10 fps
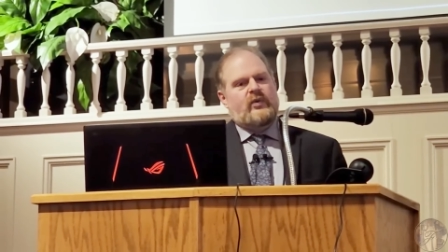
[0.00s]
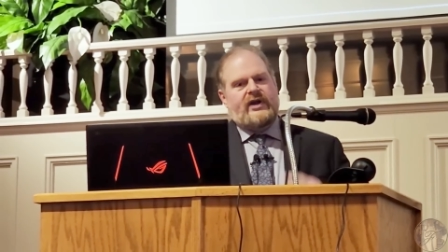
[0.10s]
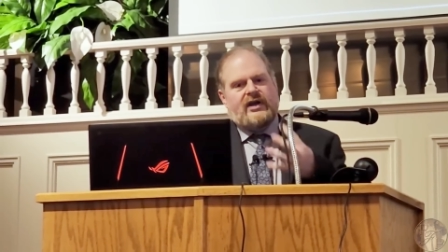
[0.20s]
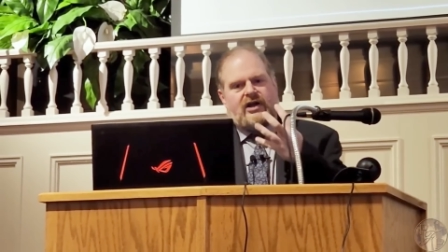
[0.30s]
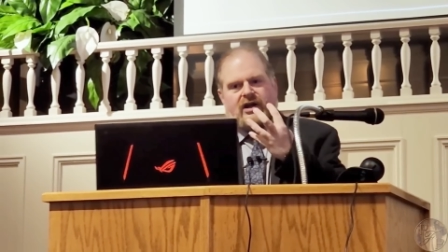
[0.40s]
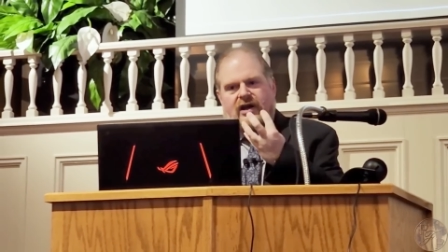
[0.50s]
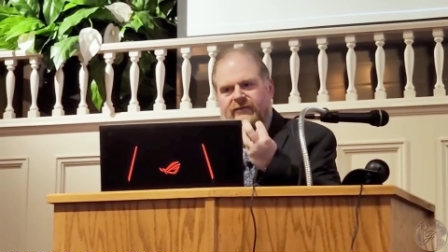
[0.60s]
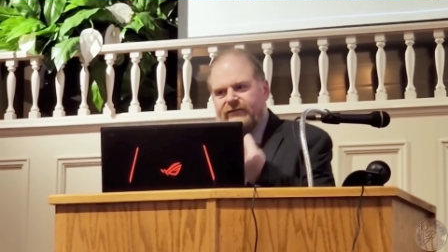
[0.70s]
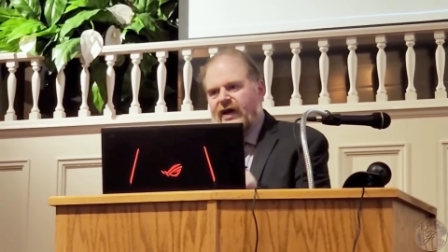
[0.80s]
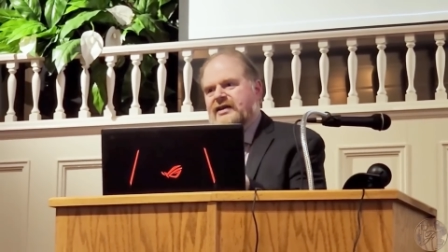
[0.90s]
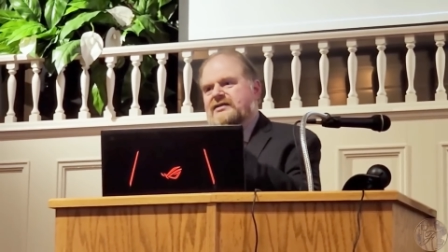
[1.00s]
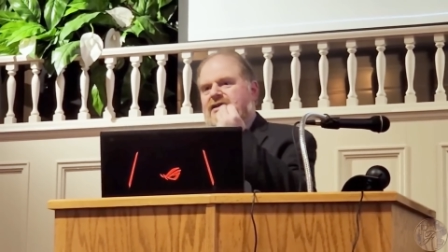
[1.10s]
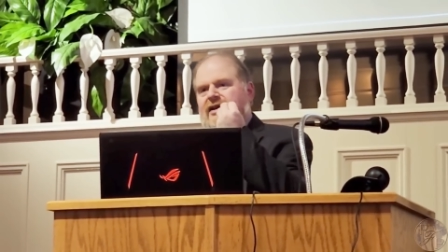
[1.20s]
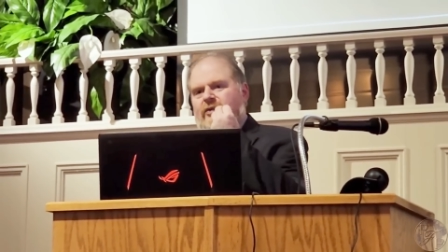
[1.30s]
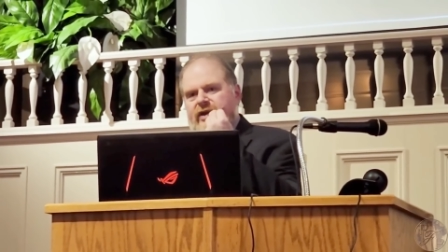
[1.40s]
we
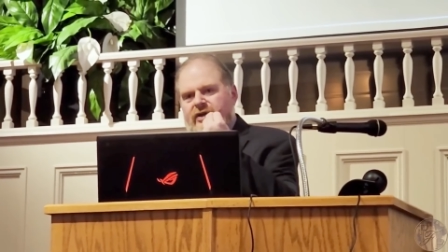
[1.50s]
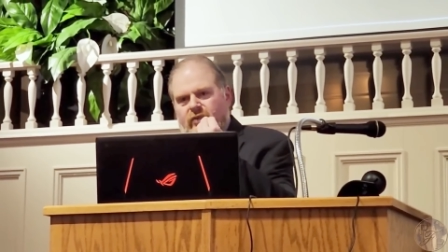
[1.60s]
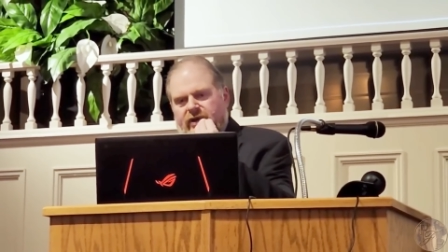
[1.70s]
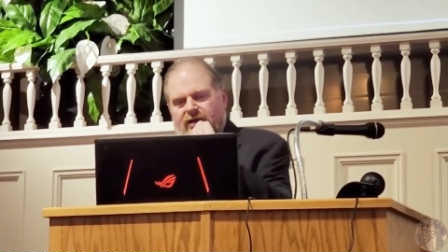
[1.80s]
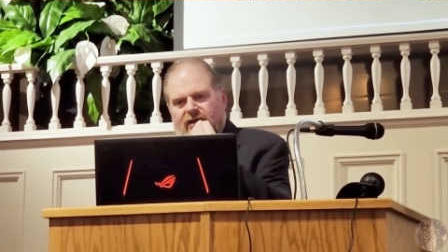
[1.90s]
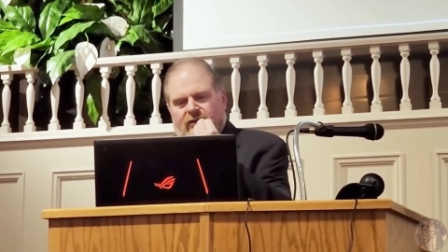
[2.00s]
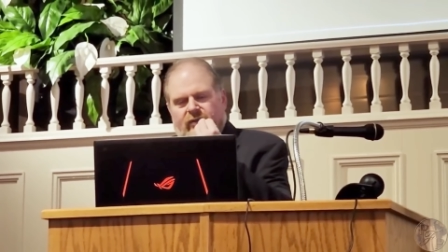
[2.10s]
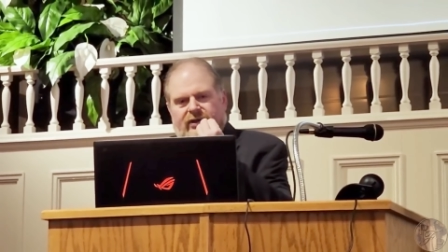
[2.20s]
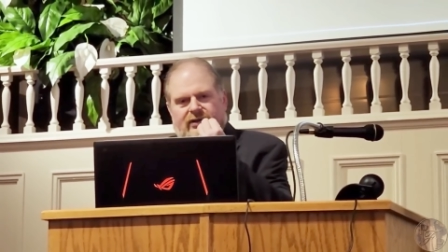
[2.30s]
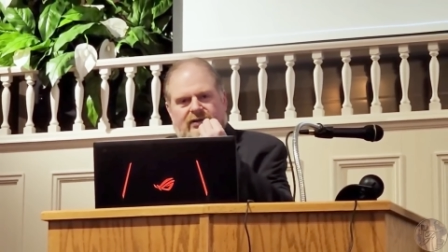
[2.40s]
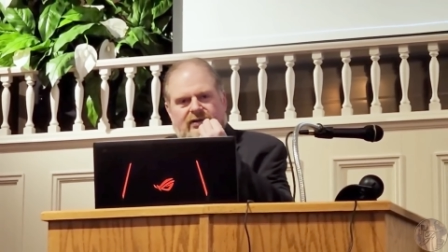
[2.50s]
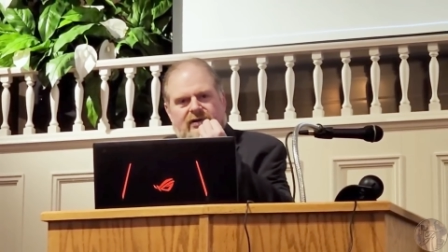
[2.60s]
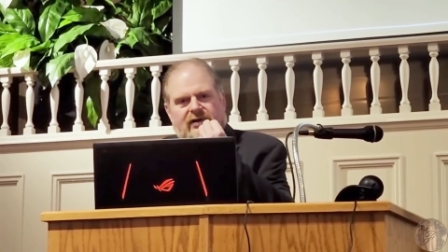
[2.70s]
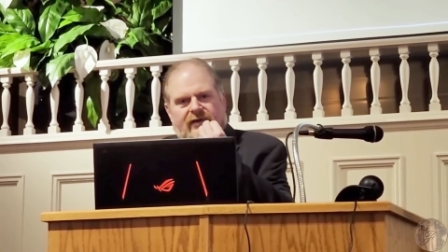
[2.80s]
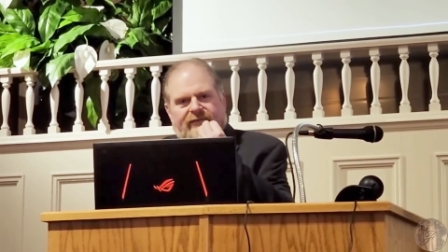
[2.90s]
confess, we, we, we
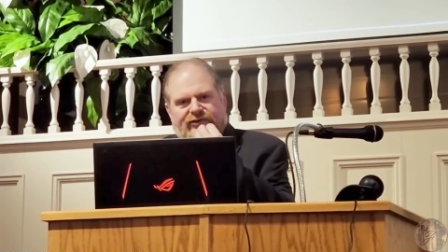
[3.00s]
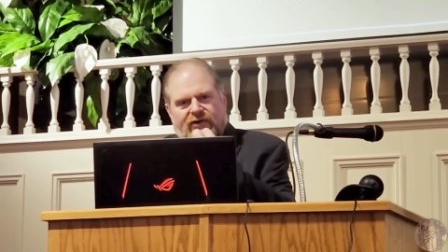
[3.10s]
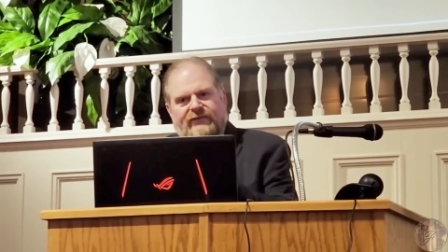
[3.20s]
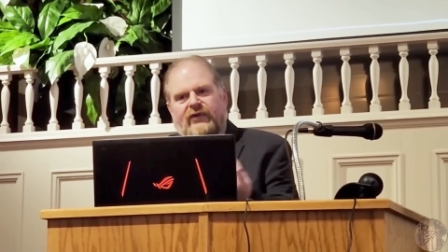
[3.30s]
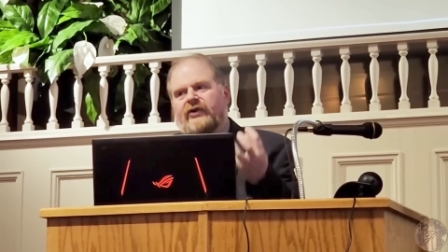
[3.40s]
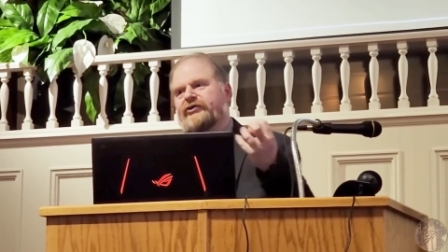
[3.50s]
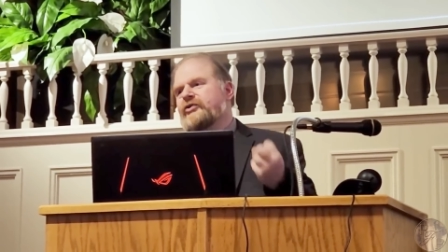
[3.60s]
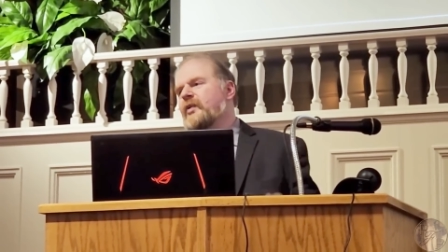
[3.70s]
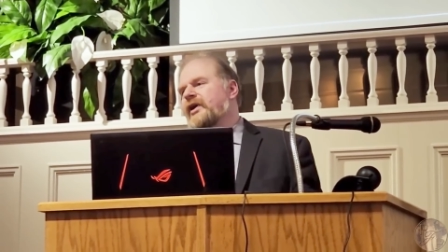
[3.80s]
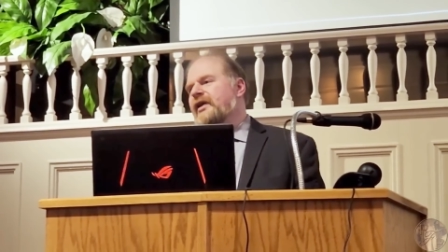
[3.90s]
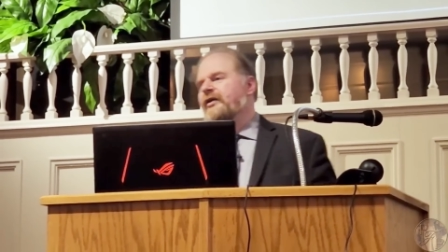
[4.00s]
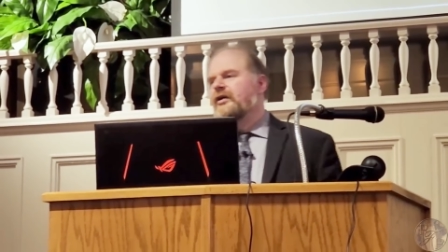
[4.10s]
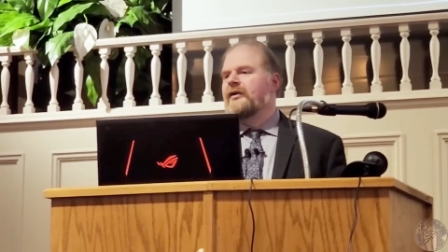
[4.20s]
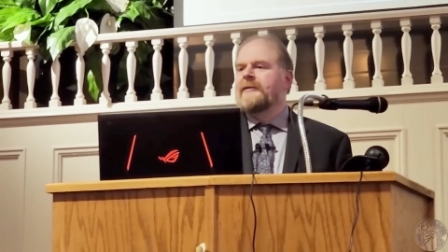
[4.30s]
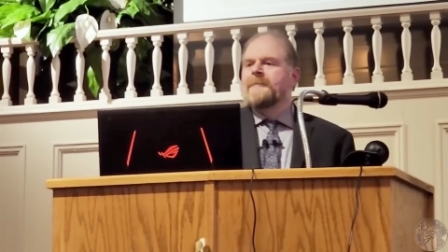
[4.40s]
confess our faults to one another.